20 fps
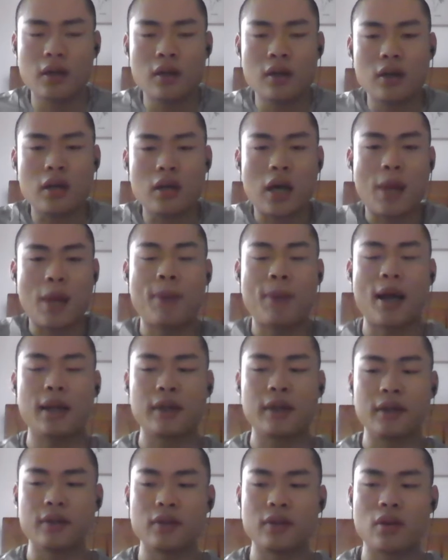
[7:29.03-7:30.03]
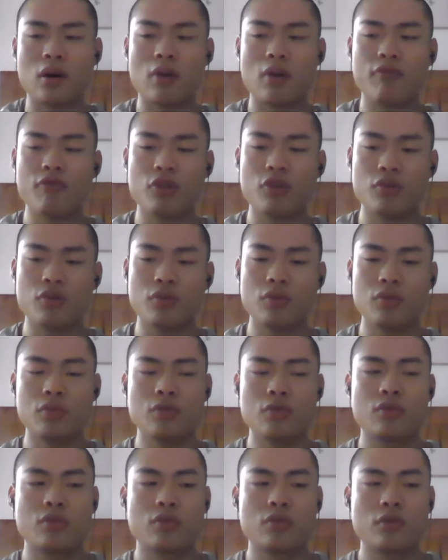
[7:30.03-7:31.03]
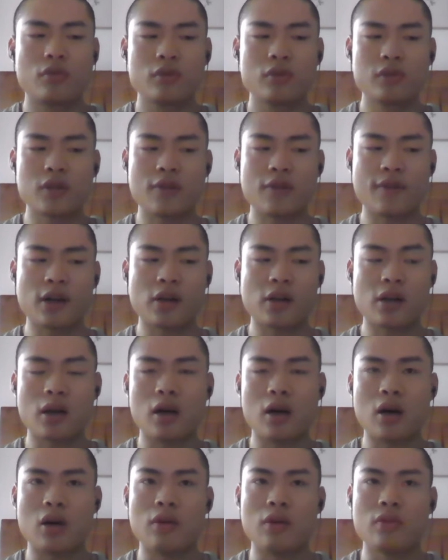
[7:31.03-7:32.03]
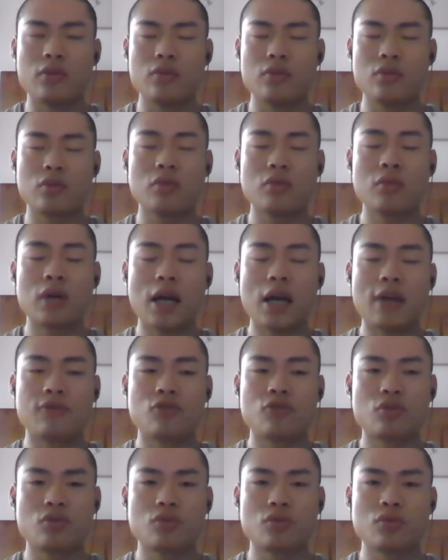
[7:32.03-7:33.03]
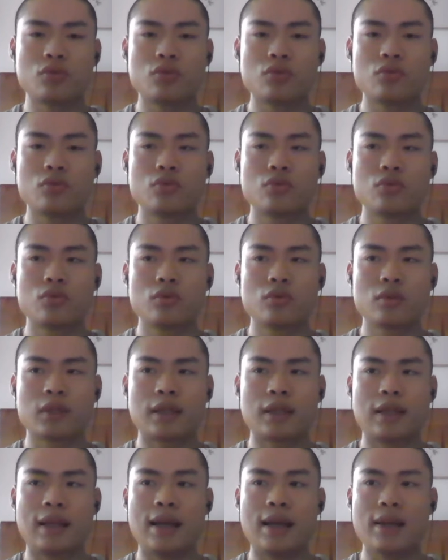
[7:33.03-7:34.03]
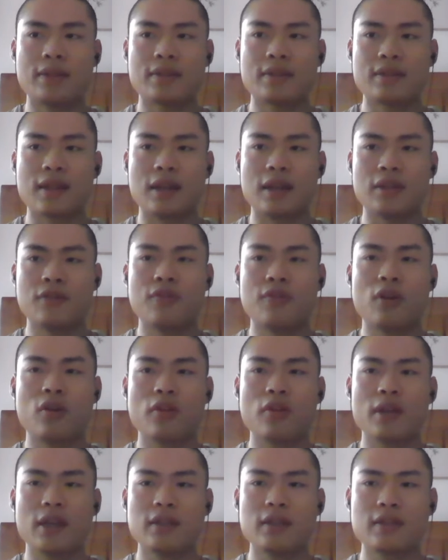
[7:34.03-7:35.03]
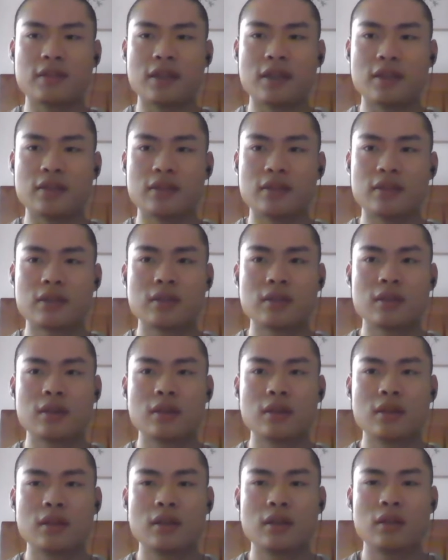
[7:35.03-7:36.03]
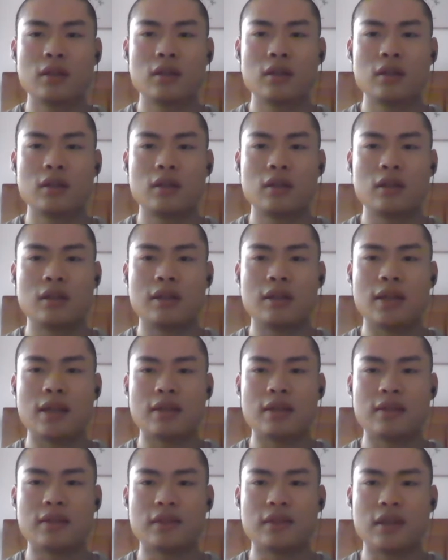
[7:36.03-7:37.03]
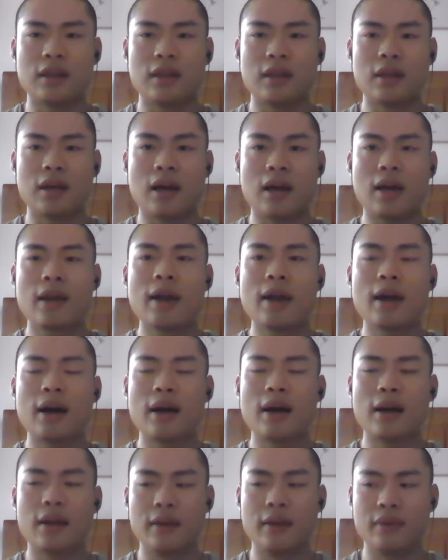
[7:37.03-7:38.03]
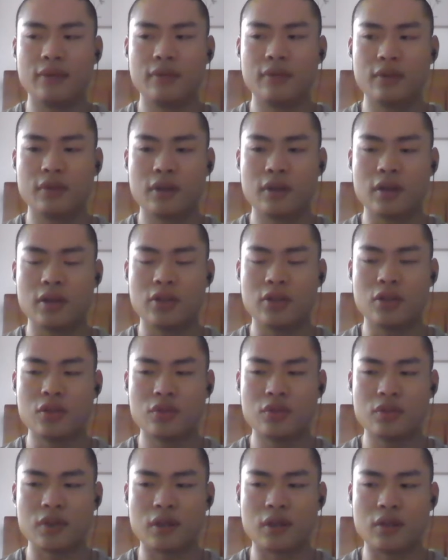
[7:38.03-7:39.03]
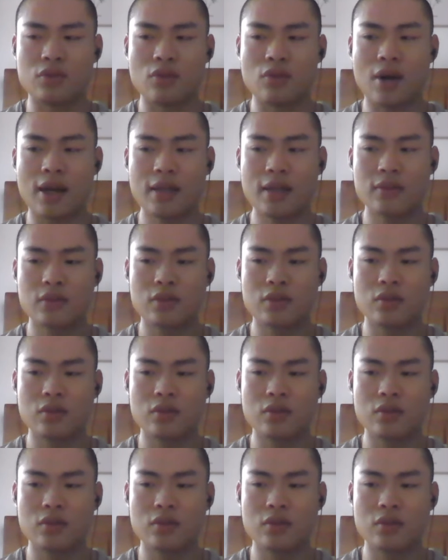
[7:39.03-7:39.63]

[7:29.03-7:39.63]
At backend of your server call, you don't have to client side. For instance, let's say I have a user, right?